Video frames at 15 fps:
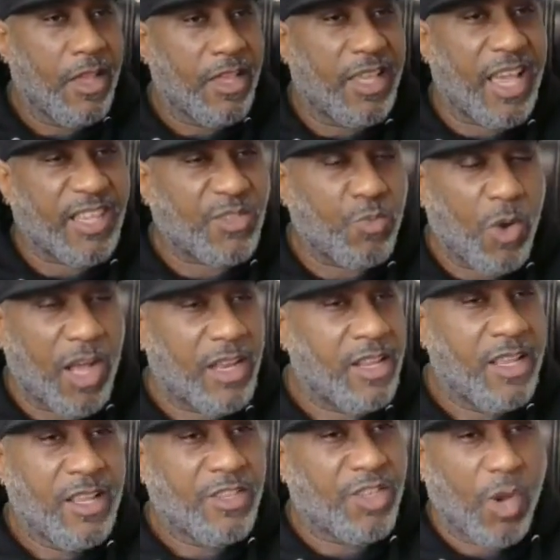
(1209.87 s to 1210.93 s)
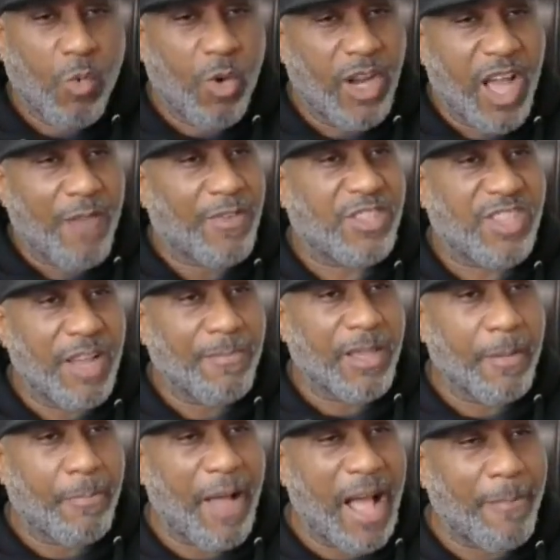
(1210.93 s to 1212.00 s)
Guess what? So whenever
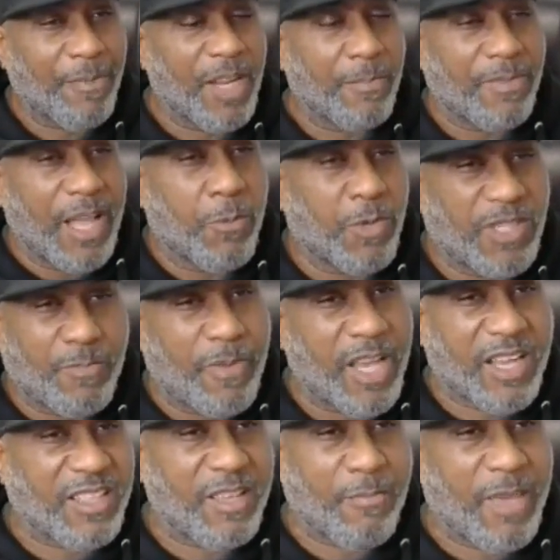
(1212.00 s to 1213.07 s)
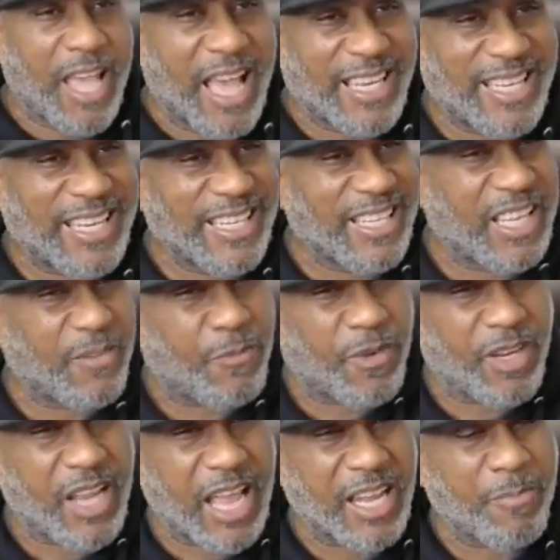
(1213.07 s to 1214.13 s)
something popped up that was bigger than me, I didn't get I
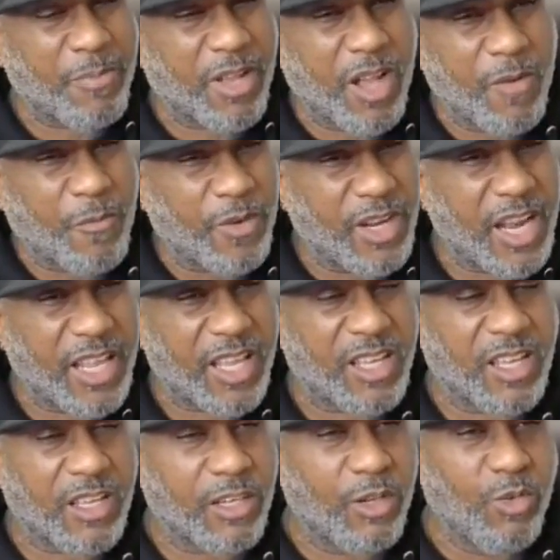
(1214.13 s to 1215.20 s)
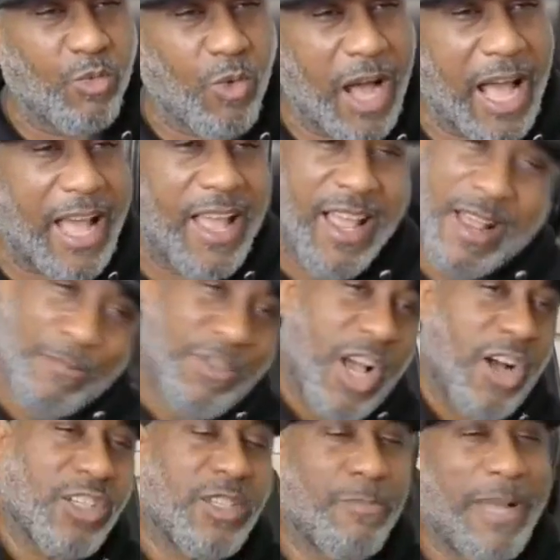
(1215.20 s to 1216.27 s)
didn't become frenetic and unglued. Why?
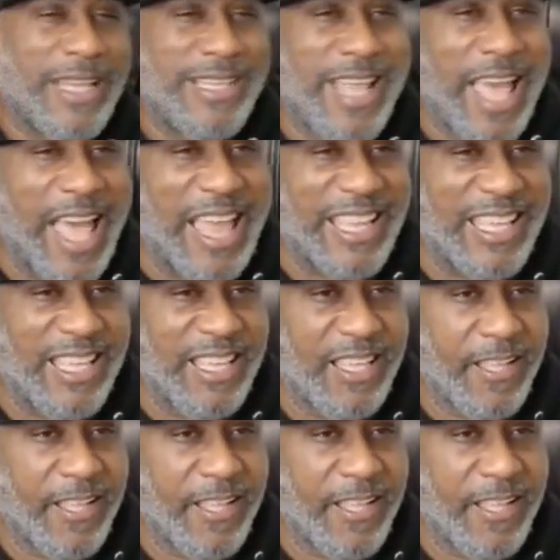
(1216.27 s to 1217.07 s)
Talk to my daddy.